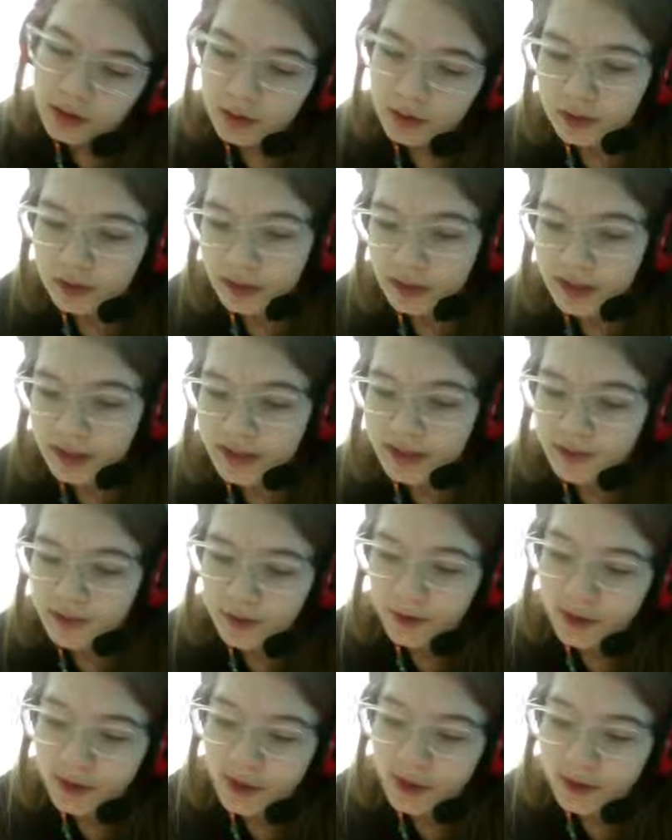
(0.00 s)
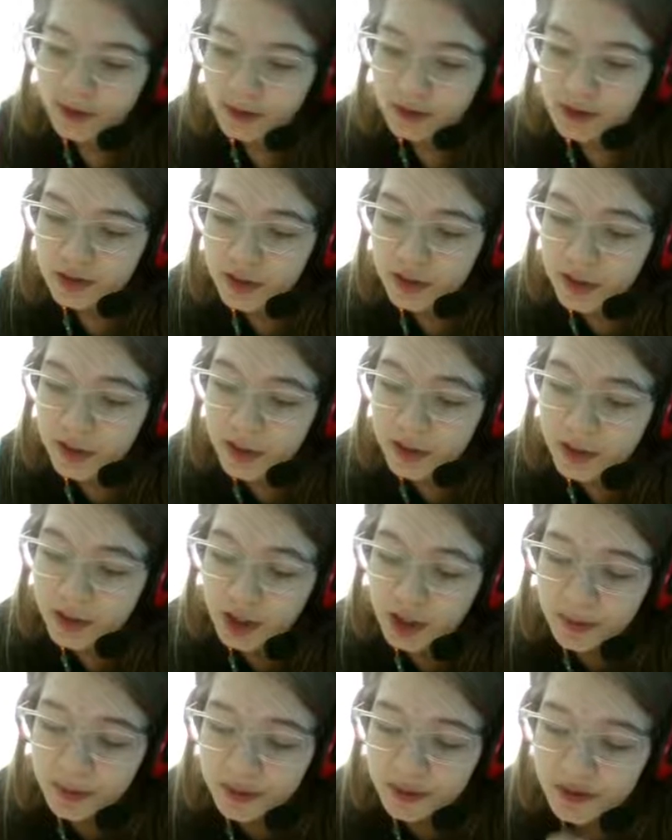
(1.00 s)
it's funny how stupid
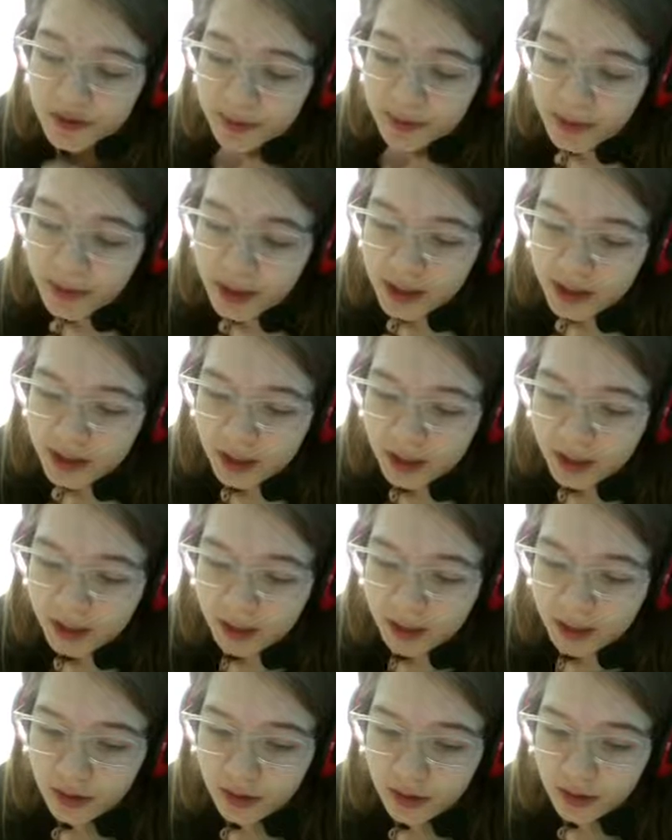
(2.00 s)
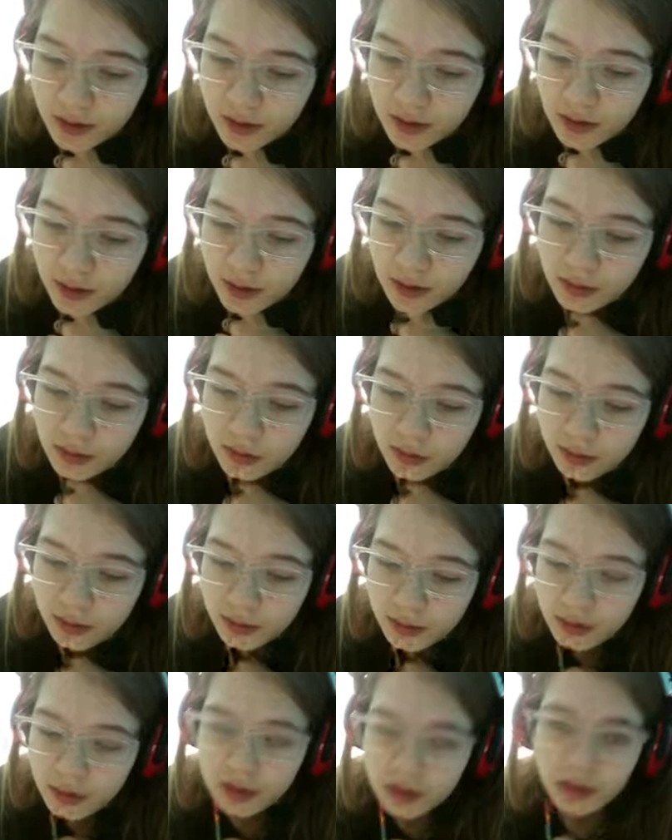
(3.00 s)
humans can be, though.
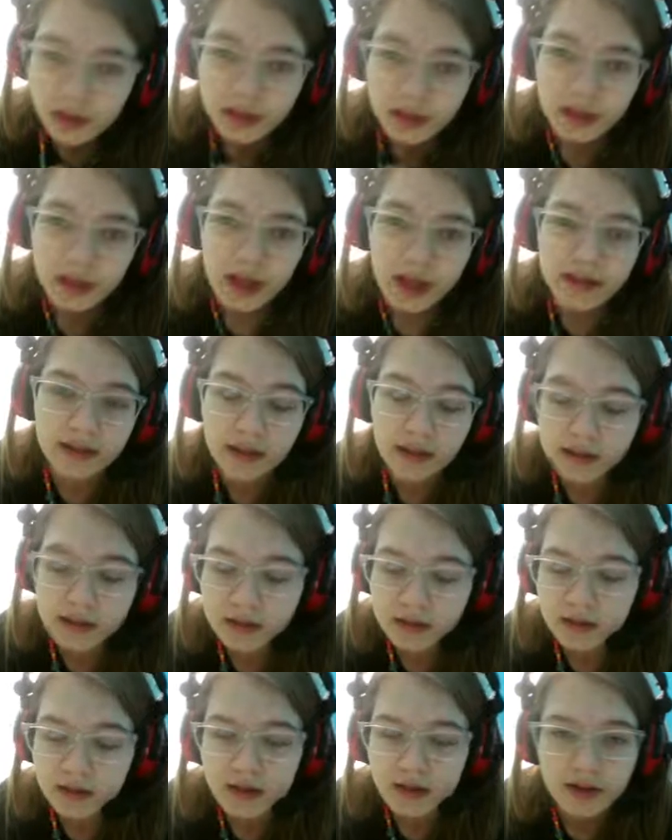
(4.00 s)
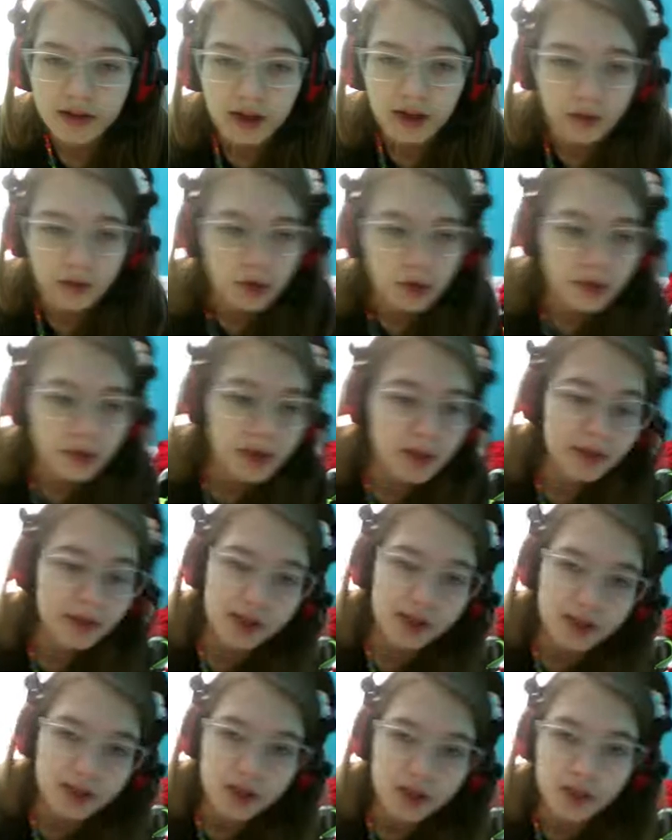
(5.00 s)
And then there would be a black
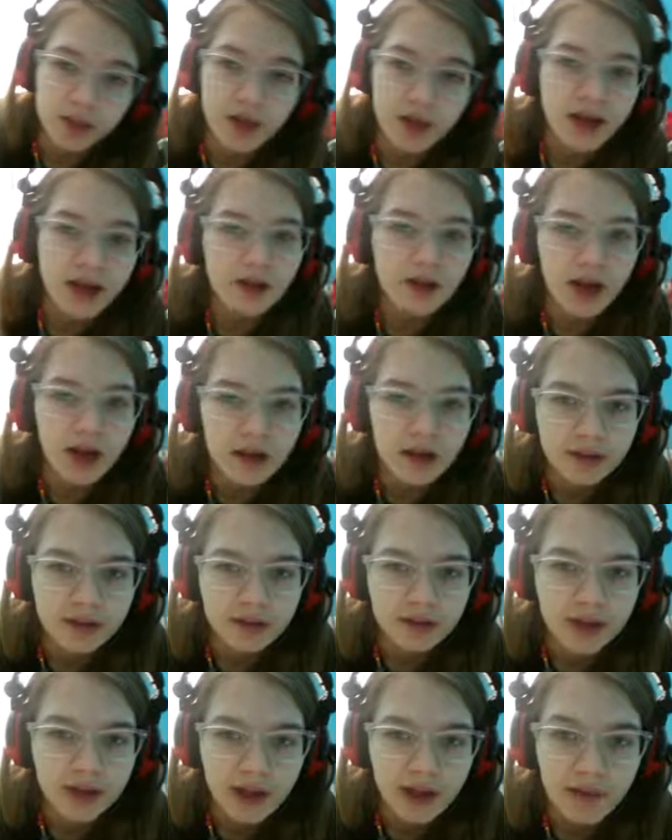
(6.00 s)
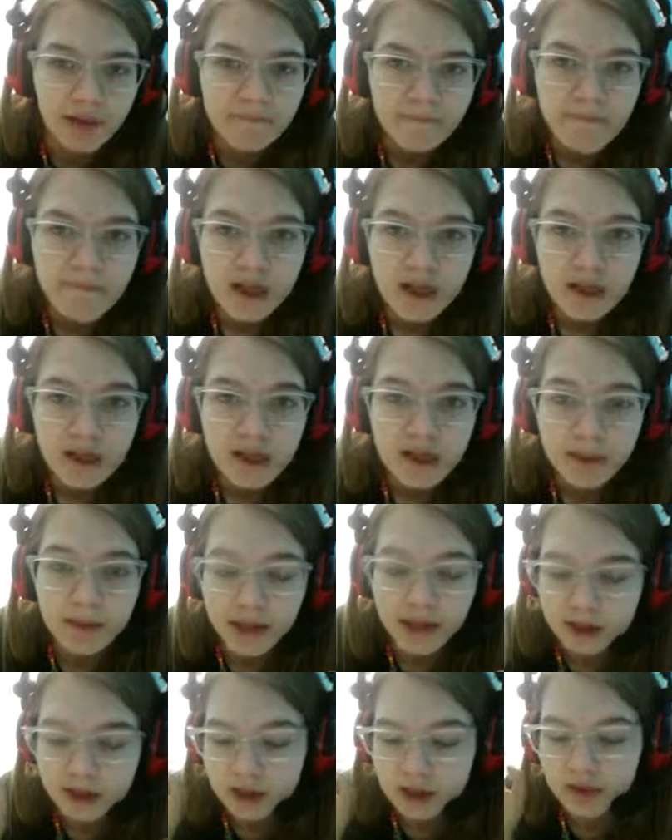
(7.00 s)
screen, but I don't have it right now. The black
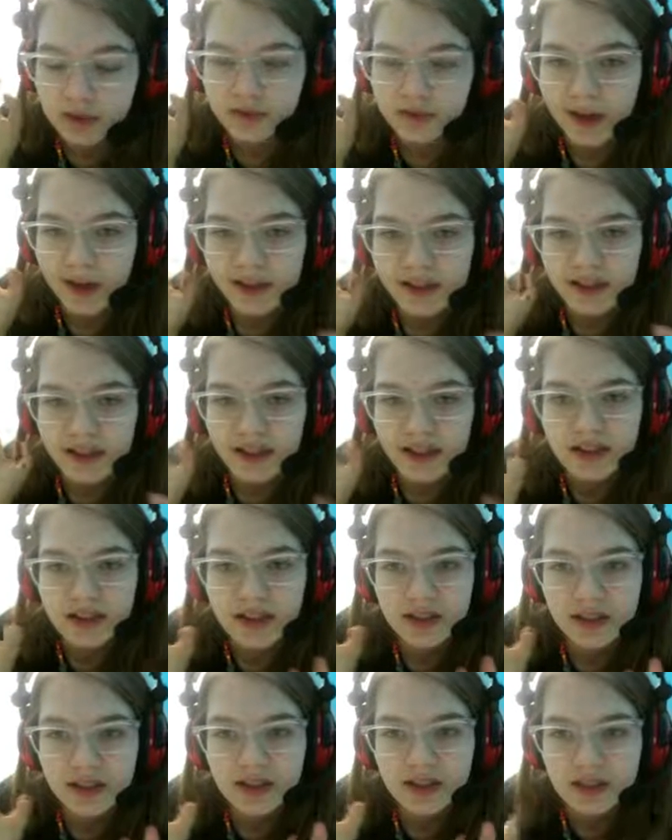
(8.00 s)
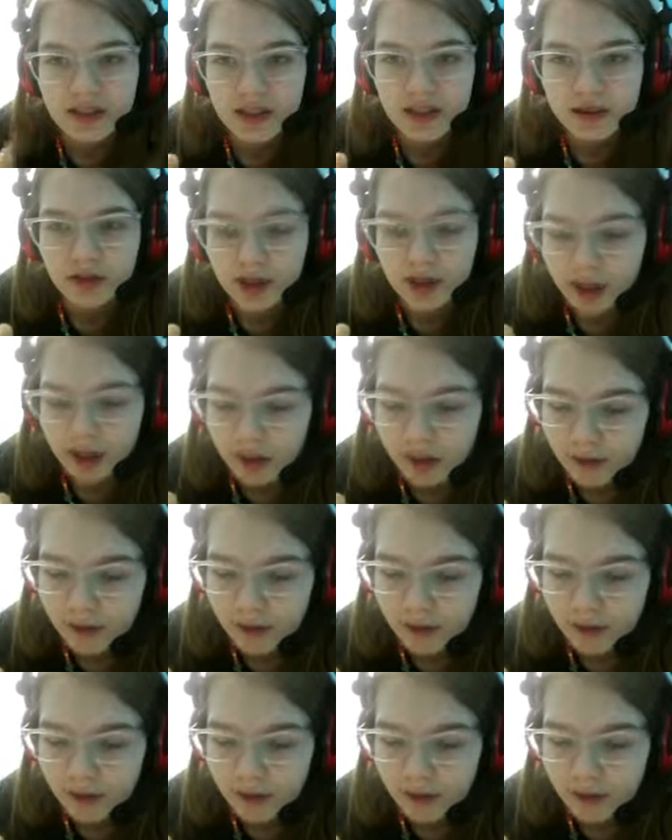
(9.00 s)
screen fades into this scene right here.